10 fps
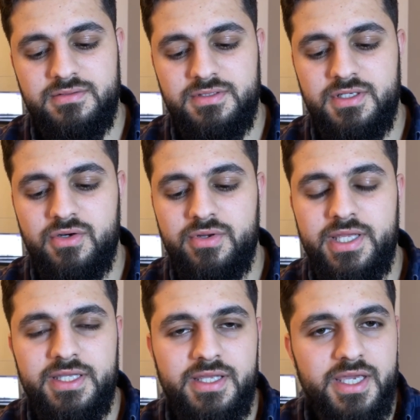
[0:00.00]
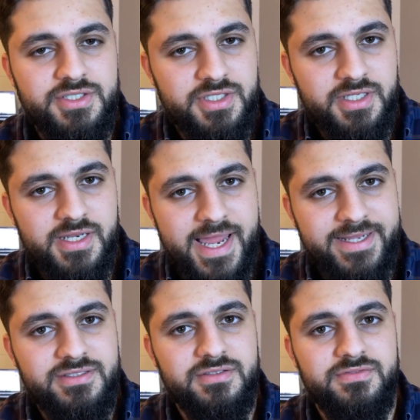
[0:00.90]
engaging in
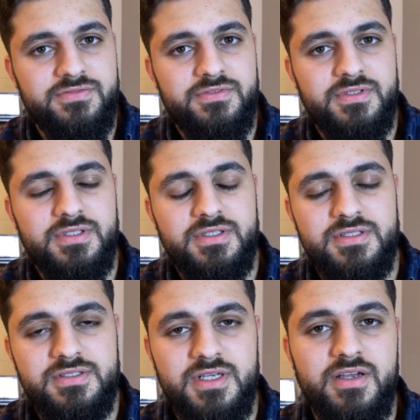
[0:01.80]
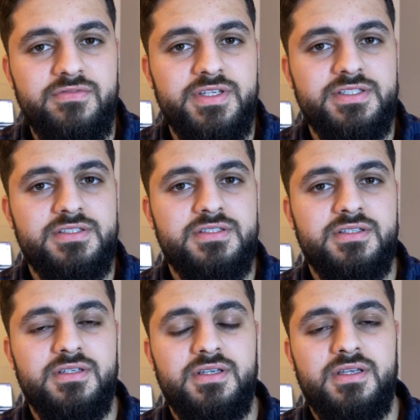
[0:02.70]
acts of service,
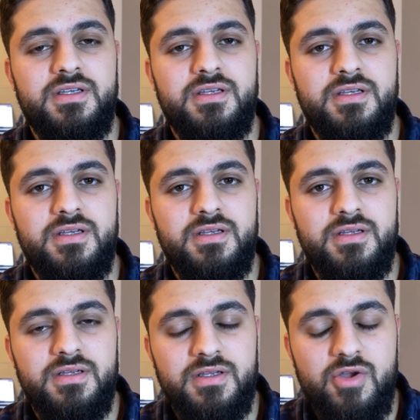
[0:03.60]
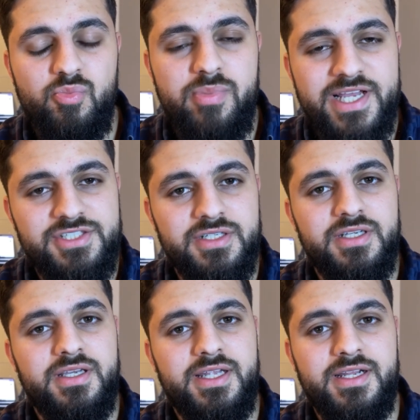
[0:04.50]

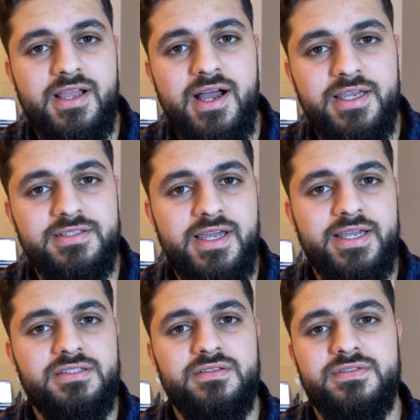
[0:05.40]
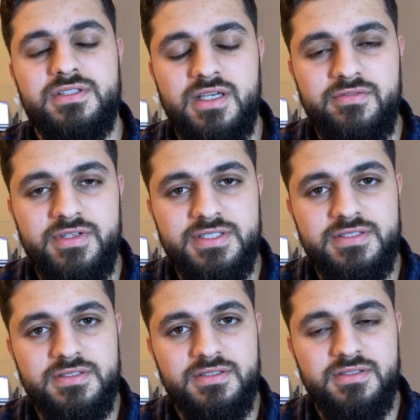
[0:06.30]
compassionate and kind acts of
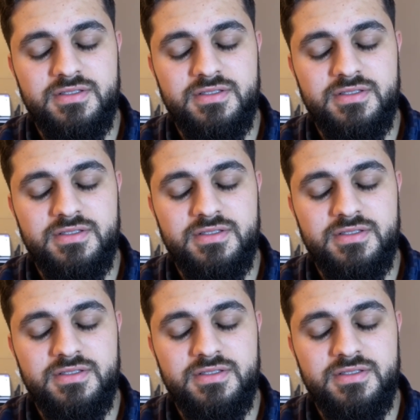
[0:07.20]
service,